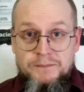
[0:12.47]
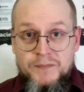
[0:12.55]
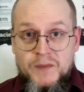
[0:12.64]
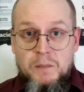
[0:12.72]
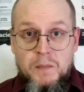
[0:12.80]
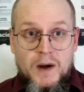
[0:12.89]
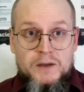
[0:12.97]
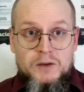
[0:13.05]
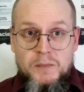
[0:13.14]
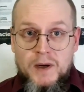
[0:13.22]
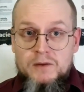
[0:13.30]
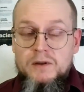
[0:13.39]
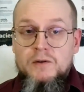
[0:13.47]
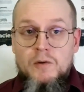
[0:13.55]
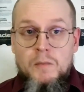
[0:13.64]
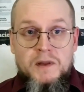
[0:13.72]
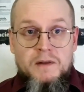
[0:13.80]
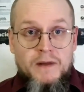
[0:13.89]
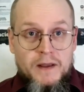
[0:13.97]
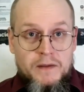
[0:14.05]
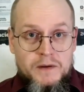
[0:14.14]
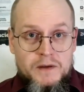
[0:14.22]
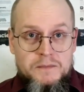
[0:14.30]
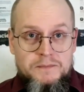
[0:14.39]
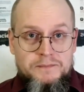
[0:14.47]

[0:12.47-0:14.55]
the part about normative ethics.